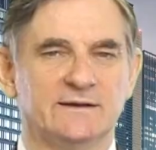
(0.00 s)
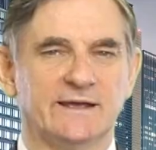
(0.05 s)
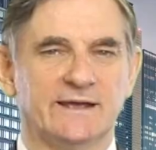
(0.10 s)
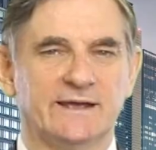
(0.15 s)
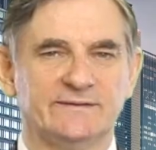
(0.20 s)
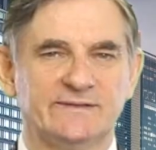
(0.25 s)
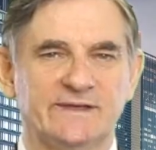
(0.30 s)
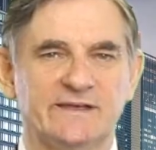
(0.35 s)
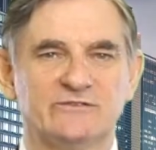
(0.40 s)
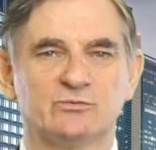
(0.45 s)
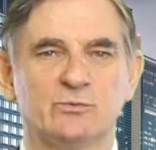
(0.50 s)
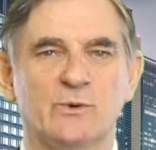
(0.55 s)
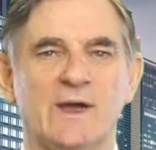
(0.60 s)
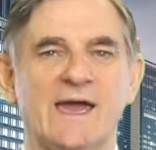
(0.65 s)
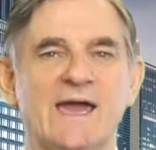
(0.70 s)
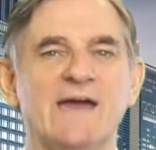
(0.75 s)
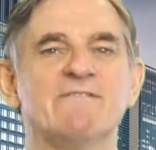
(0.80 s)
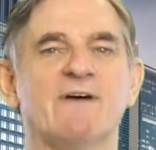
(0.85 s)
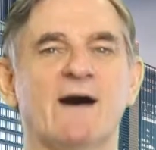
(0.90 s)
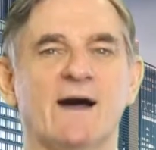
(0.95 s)
Now, you get these
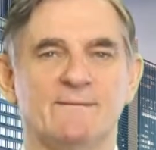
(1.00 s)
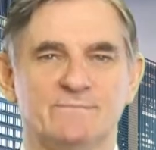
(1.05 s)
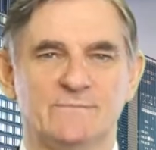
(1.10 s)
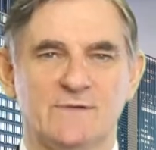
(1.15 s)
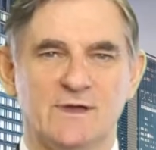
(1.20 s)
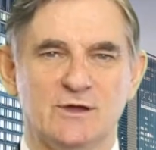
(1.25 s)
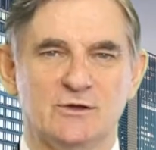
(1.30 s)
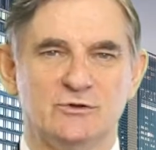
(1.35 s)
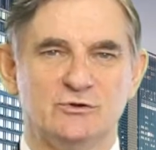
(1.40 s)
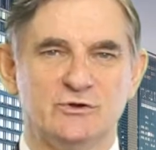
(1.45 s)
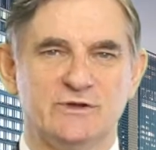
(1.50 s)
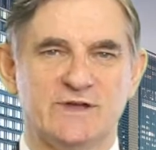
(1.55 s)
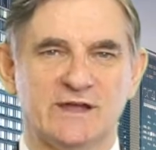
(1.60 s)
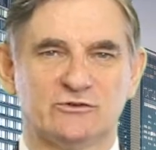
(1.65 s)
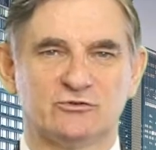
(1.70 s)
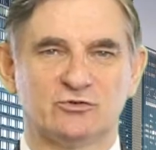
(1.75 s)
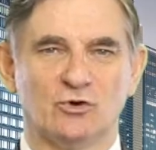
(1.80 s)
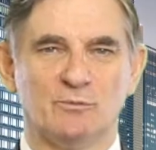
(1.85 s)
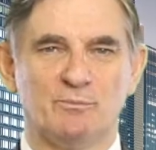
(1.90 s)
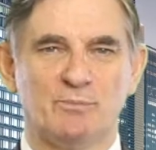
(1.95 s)
wherever you
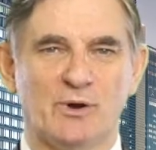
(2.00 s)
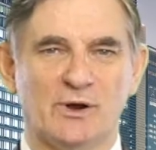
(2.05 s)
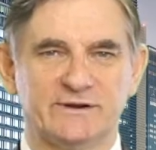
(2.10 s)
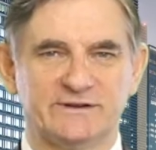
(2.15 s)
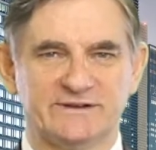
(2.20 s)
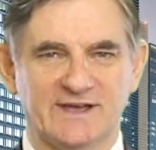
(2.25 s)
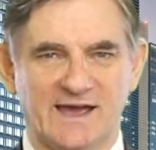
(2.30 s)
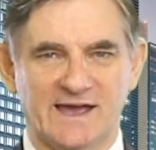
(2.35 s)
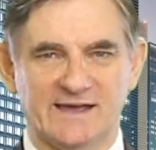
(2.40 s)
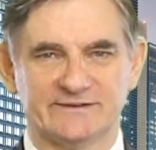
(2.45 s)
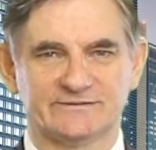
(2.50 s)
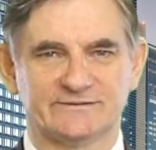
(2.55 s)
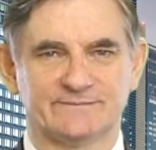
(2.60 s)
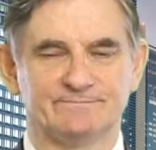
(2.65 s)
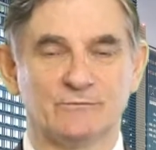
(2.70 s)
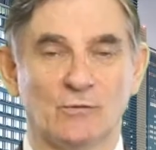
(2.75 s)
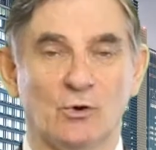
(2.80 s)
get your podcast.